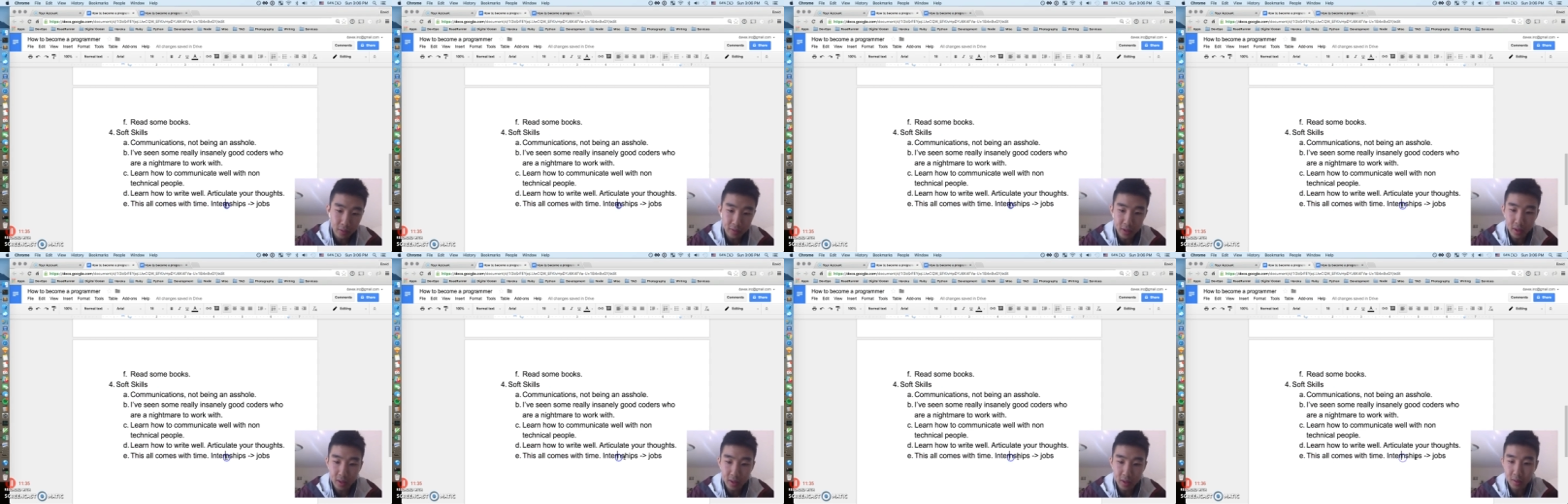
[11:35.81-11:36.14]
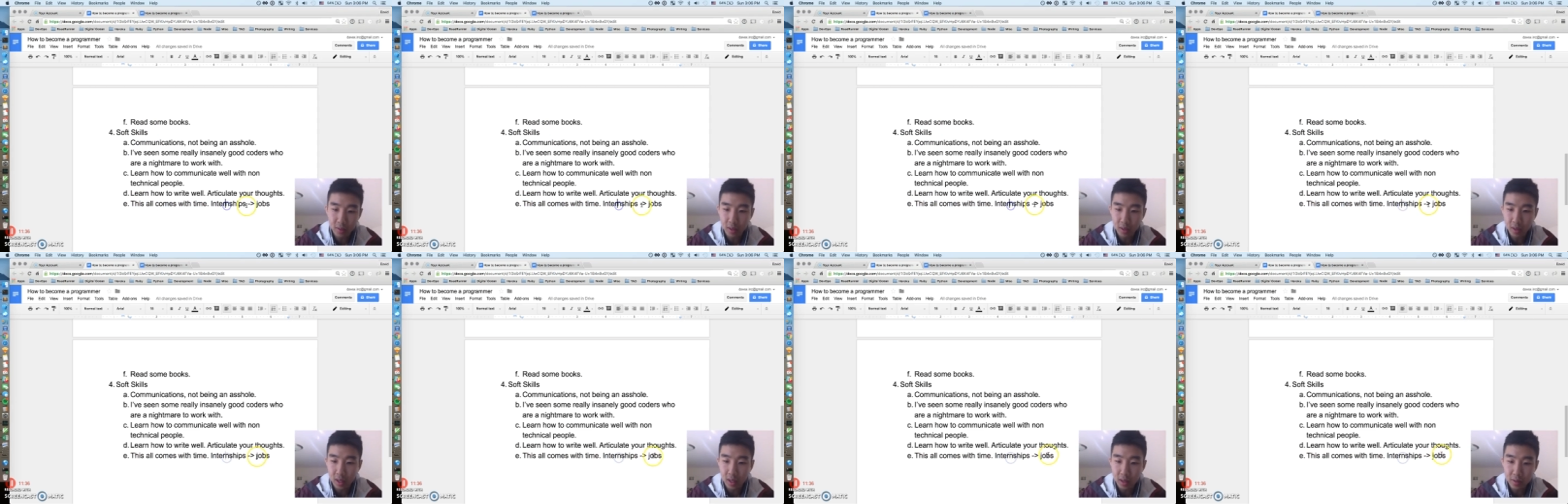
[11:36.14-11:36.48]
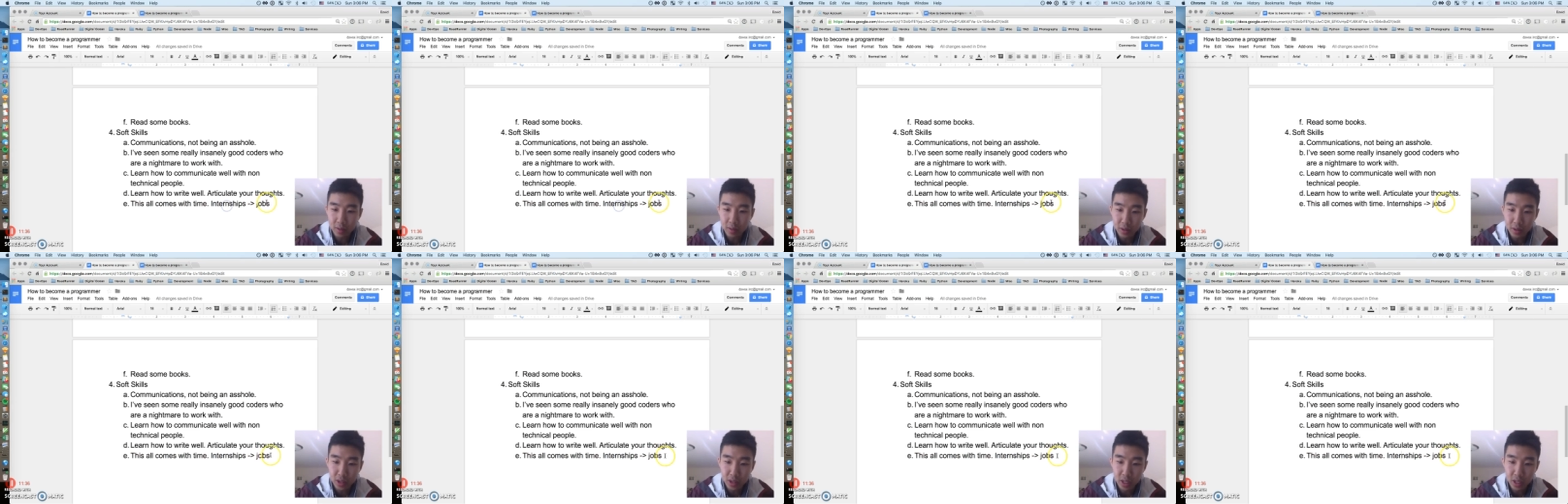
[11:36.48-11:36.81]
via an
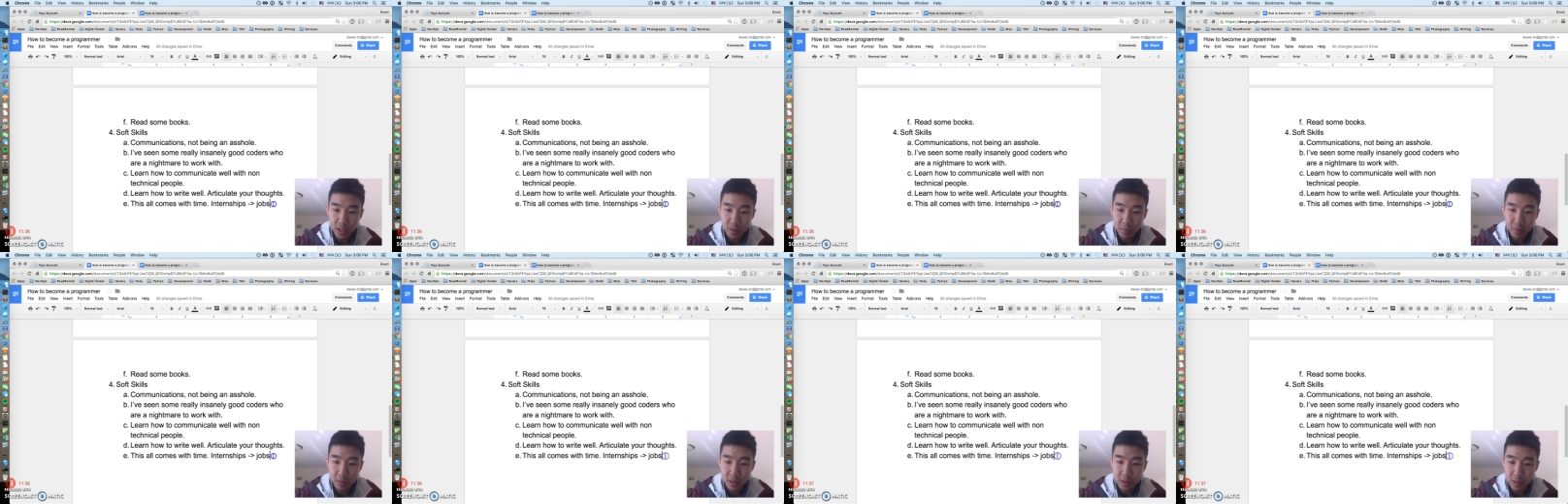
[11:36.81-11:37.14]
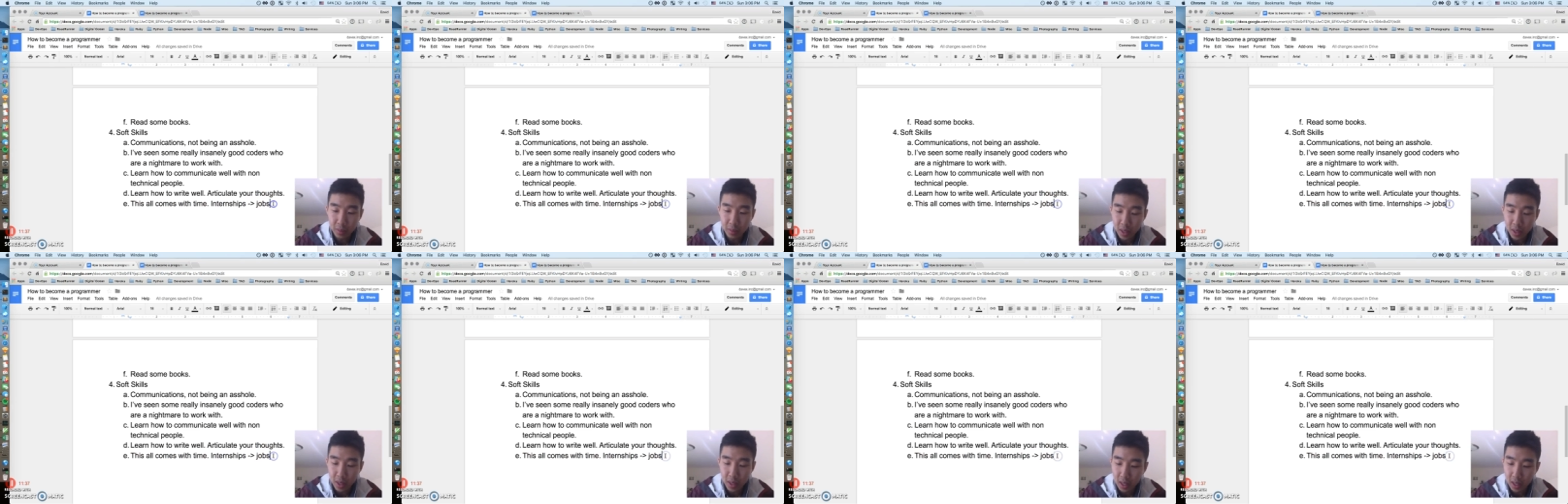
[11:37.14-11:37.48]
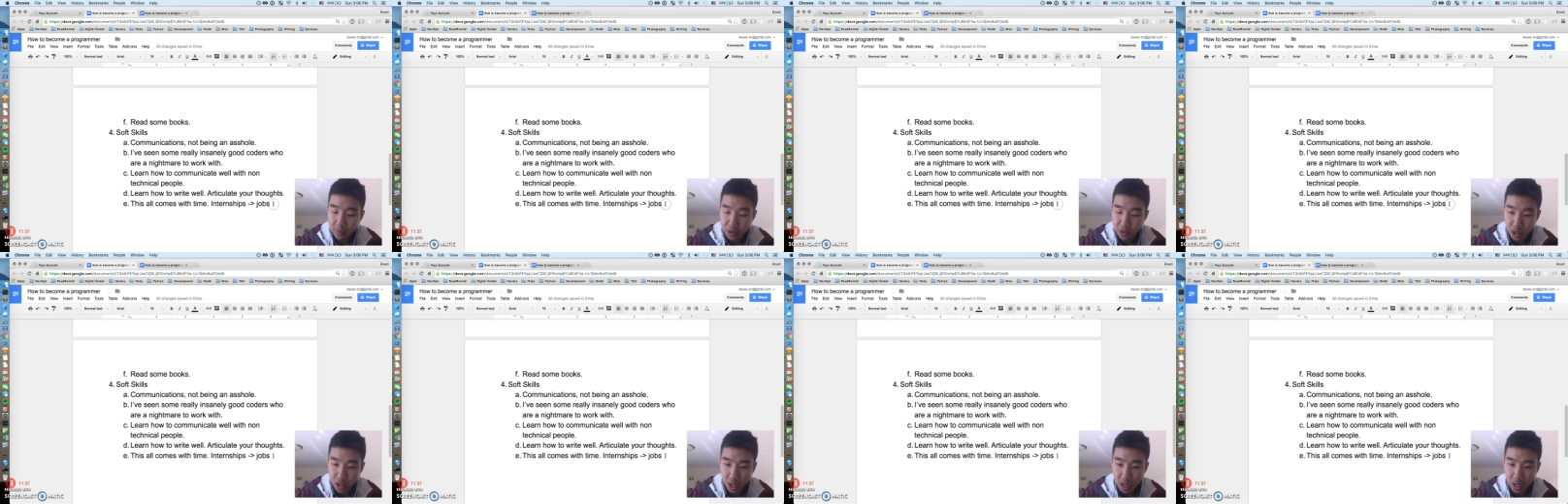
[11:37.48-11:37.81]
internship or some kind
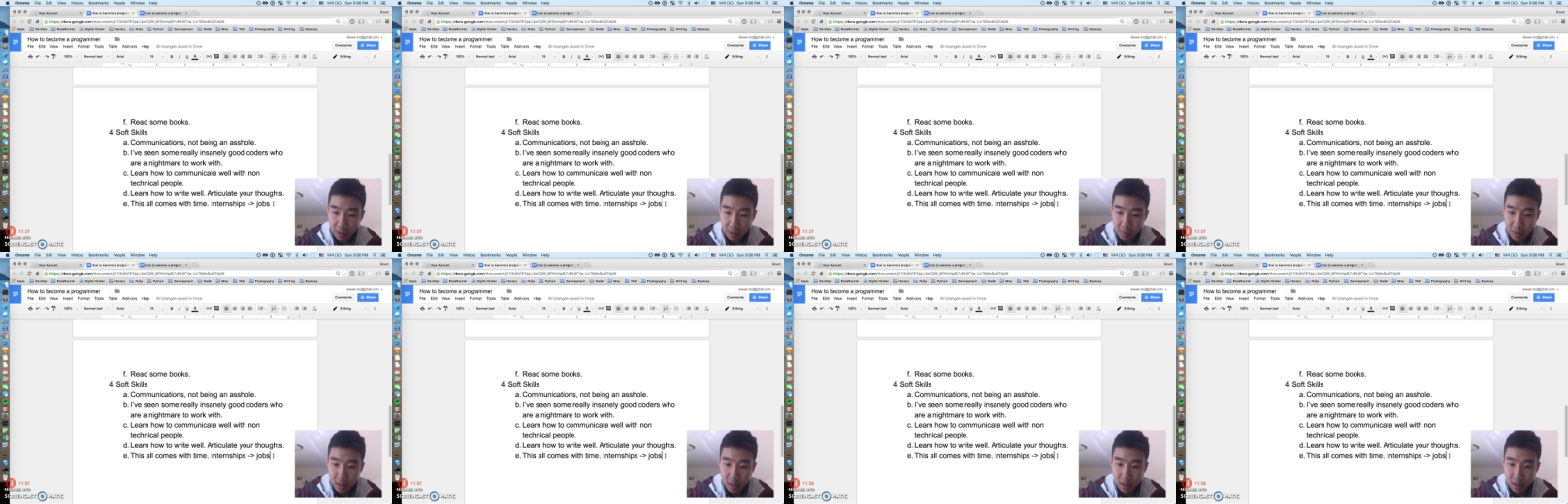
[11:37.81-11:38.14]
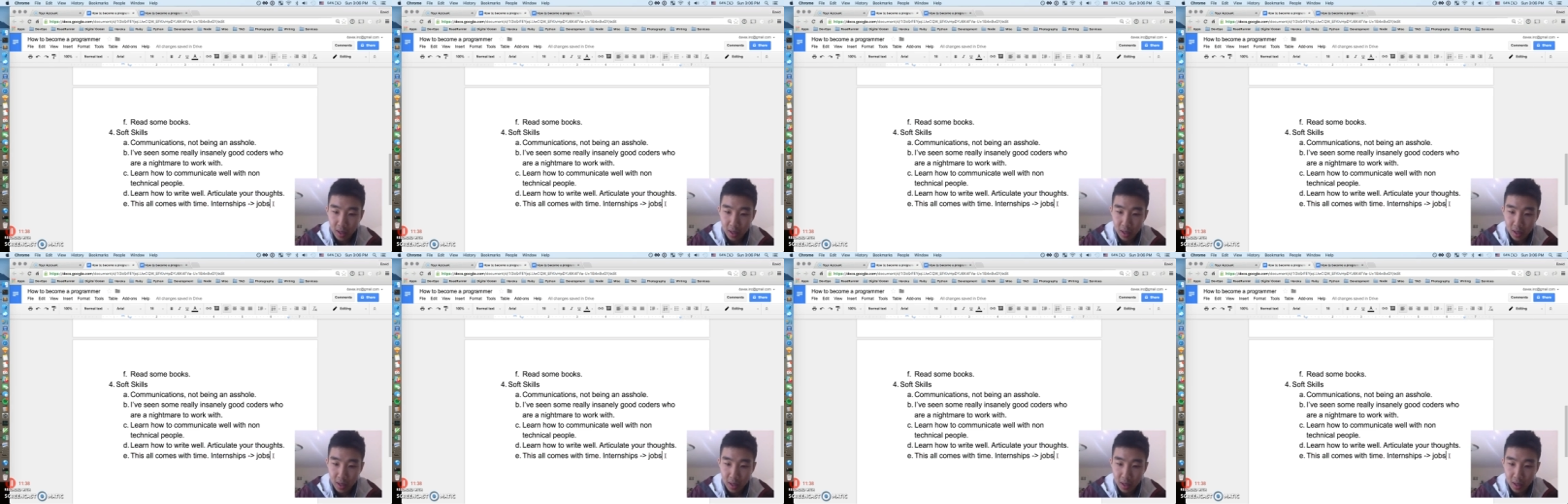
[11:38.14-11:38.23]
of job.